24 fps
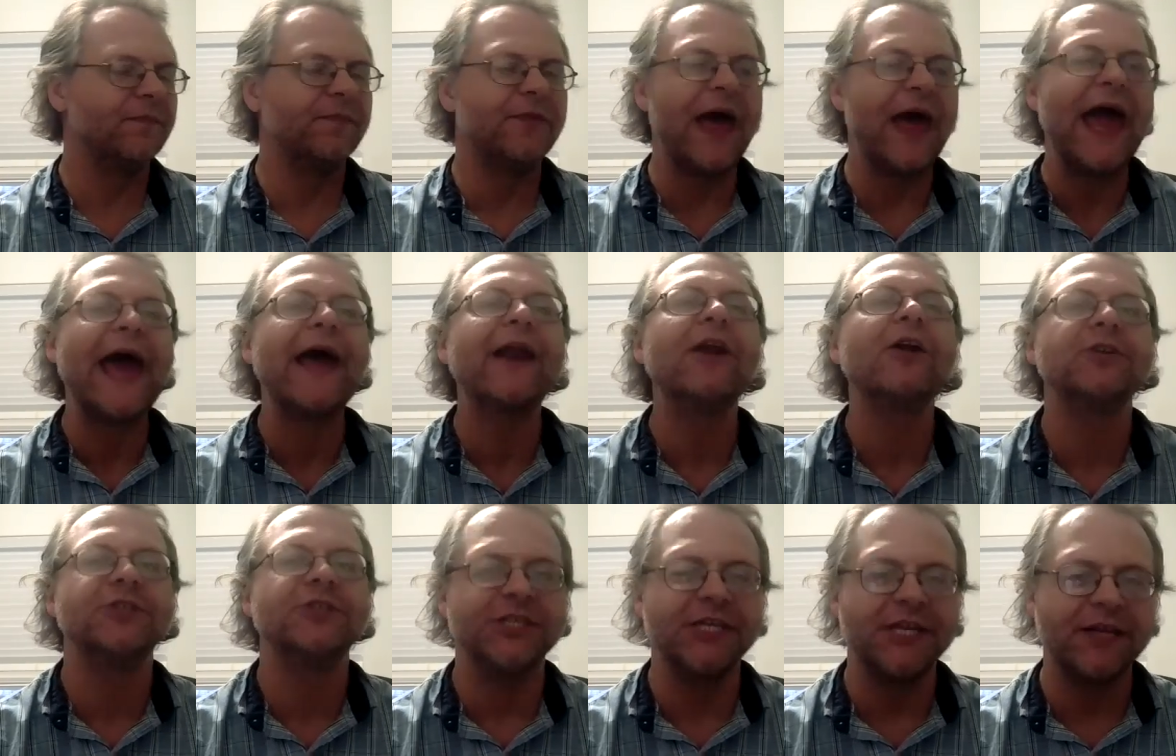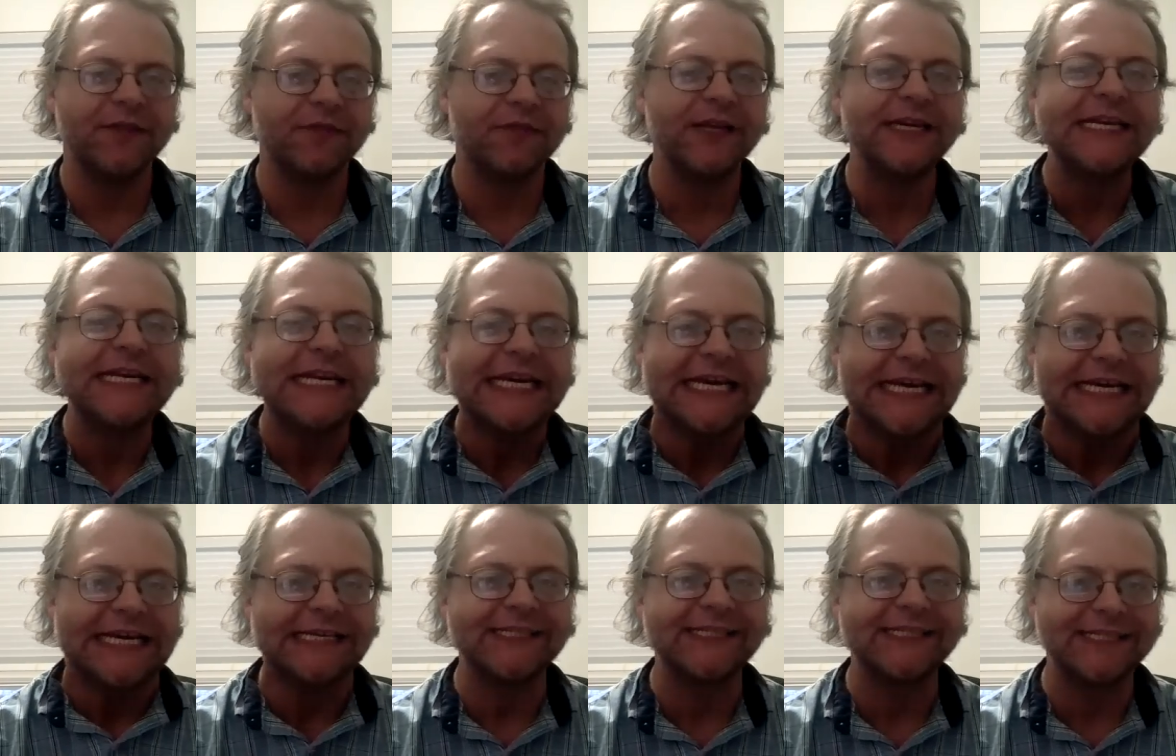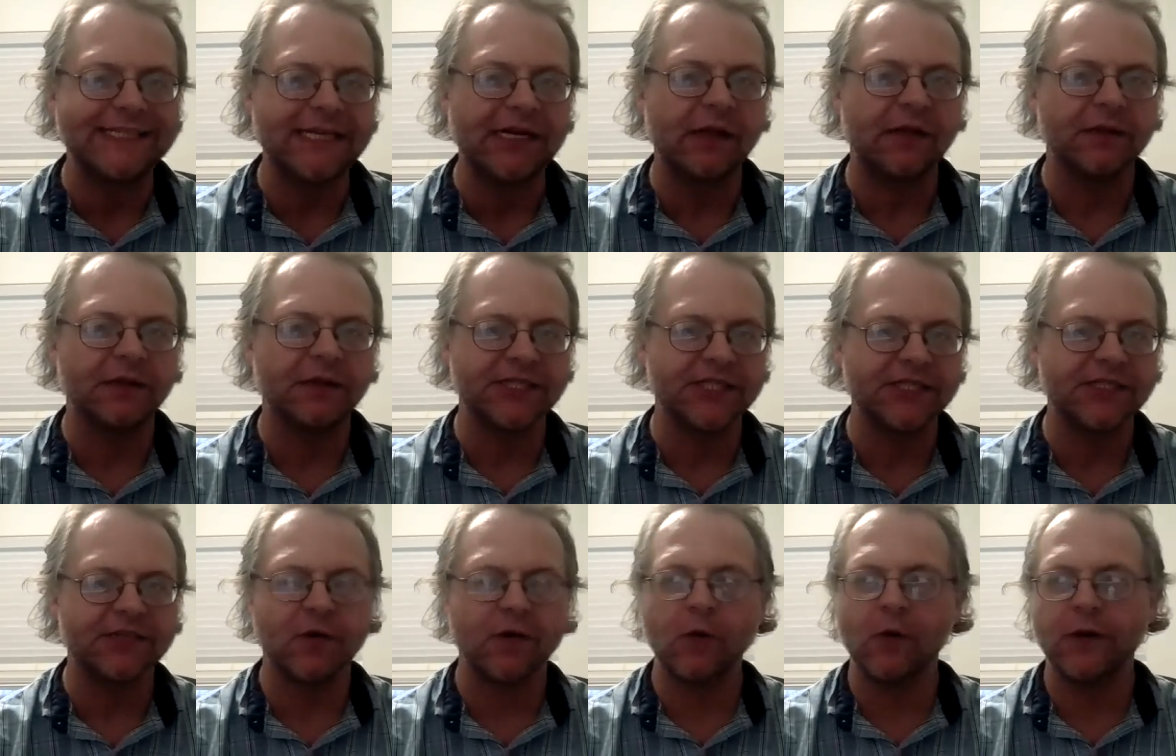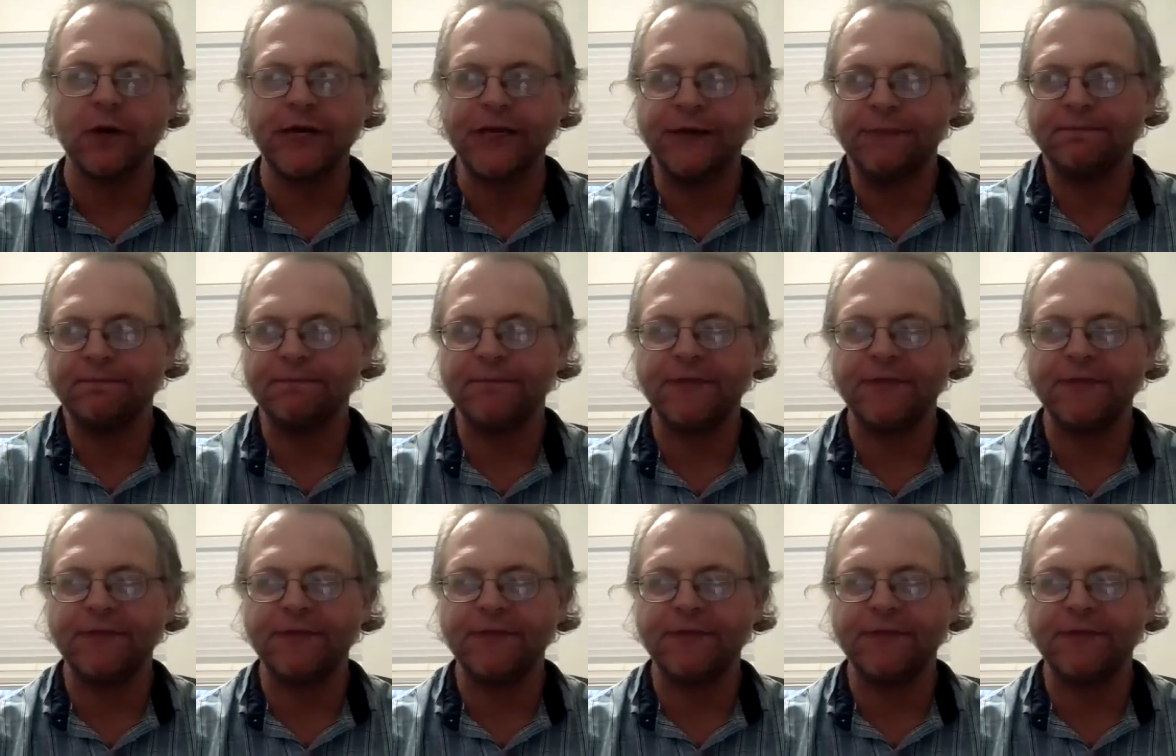energy, the need to tell the story